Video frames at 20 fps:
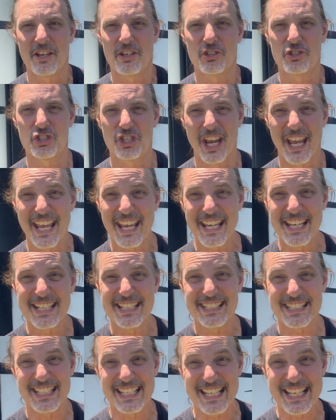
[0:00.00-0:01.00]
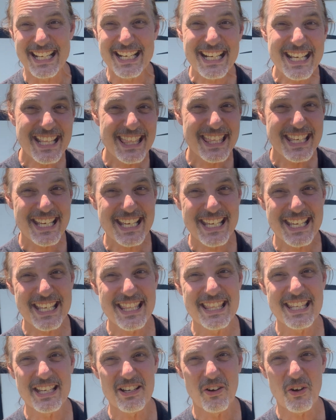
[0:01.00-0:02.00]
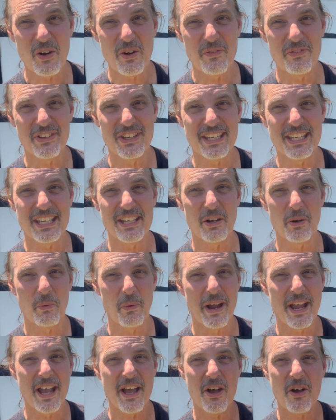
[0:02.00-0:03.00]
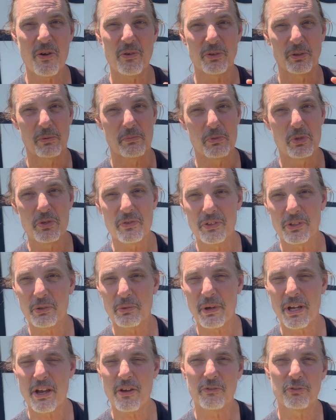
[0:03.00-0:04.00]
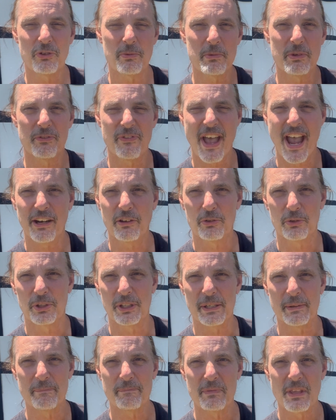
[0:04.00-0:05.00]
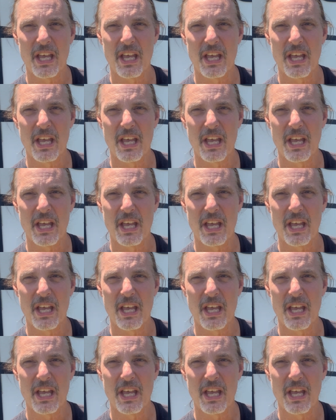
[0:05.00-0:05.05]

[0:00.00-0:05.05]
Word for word: change anything in the RV around or move it around from the factory,